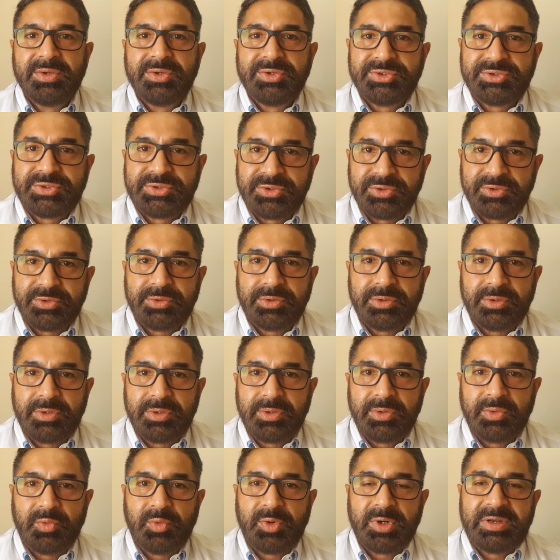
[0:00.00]

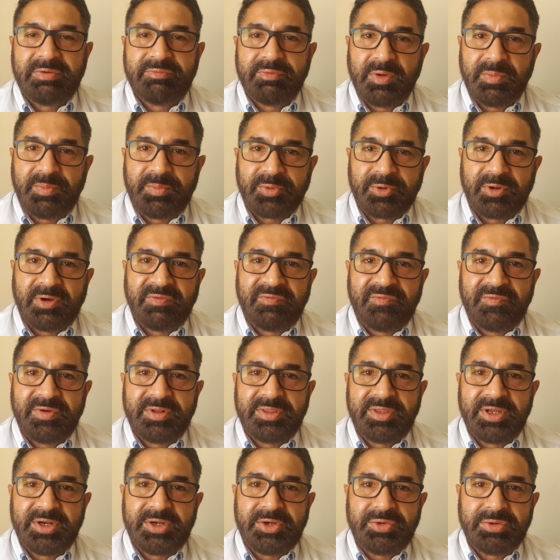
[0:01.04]
So whatever profit
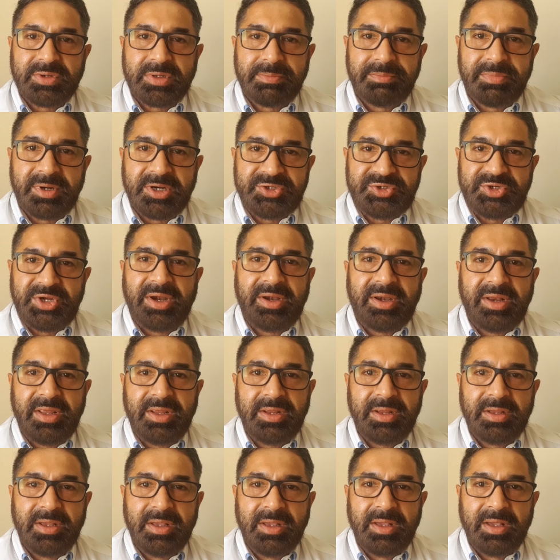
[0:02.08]
that you are
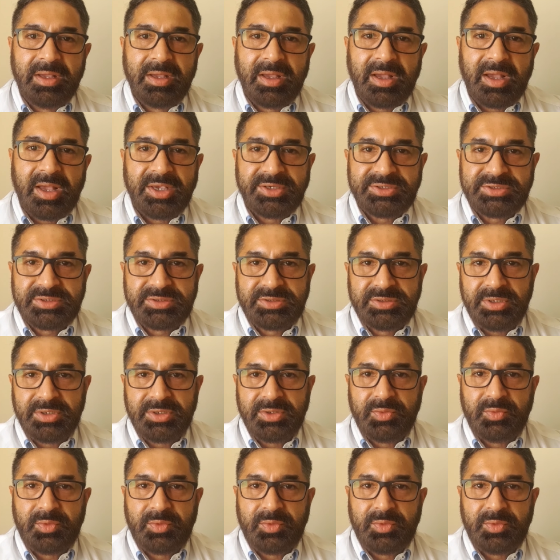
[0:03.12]
budgeting as, you know,